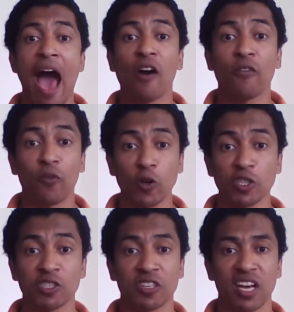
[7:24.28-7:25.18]

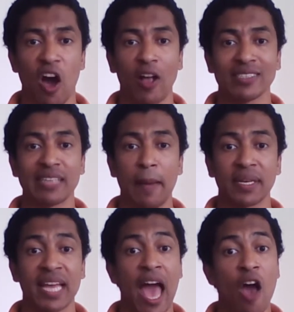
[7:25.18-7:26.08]
First concept,
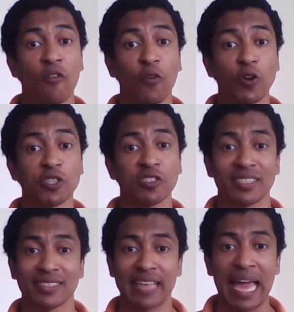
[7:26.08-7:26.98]
first
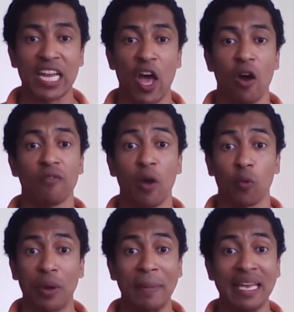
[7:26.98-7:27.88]
set of
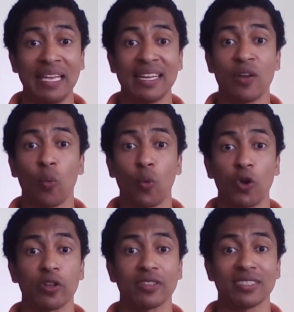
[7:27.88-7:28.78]
repeated
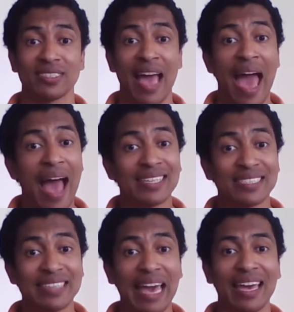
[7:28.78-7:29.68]
words.
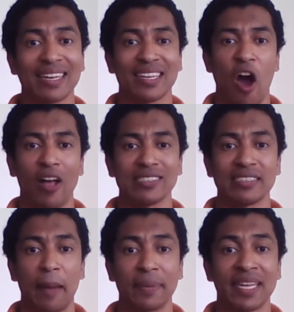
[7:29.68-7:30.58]
Second
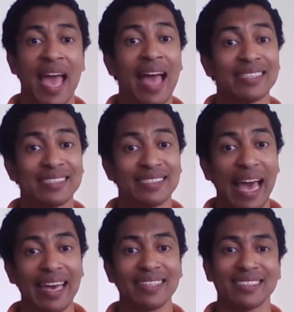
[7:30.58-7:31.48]
concept,
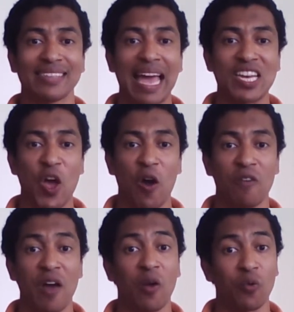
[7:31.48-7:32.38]
second set of
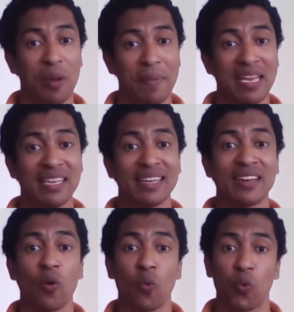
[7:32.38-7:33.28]
repeated
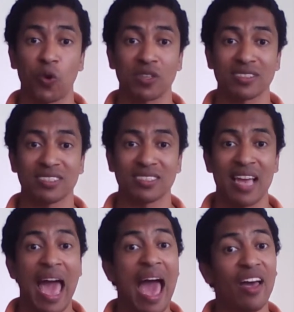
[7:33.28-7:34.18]
words.
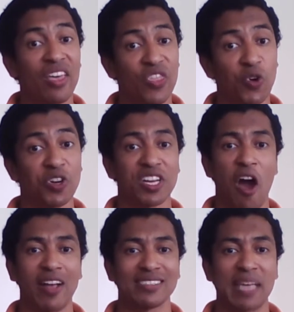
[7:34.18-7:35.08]
Third
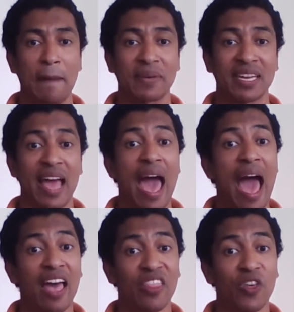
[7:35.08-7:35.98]
concept,
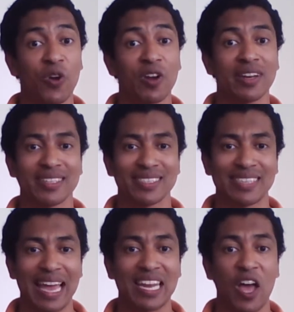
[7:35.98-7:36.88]
third
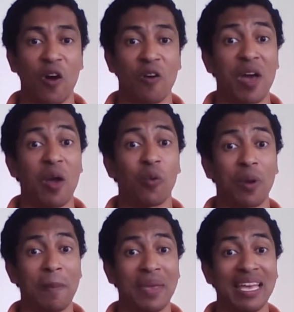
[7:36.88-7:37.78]
set of
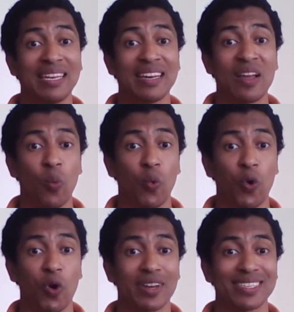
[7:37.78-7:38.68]
repeated
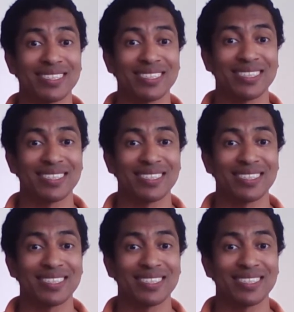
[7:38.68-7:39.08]
words.